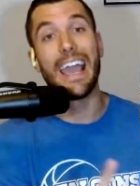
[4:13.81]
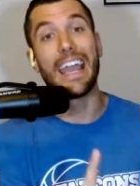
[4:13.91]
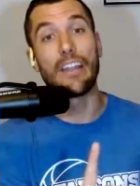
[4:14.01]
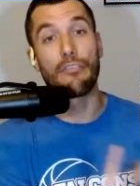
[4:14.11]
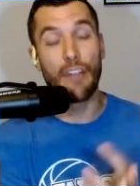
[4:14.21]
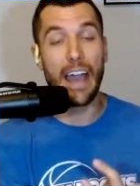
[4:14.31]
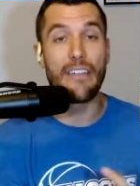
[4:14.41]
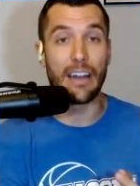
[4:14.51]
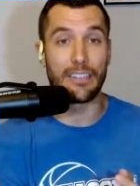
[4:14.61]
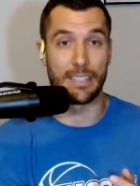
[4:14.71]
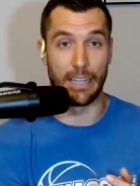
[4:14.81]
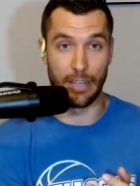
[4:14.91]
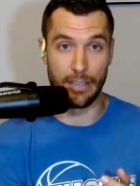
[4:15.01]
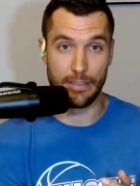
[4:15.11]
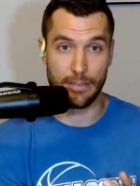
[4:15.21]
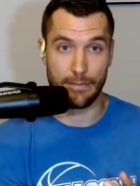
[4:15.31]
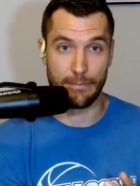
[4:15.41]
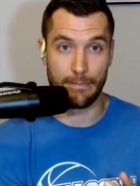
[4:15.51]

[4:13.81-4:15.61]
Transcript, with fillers: and in five out scenarios.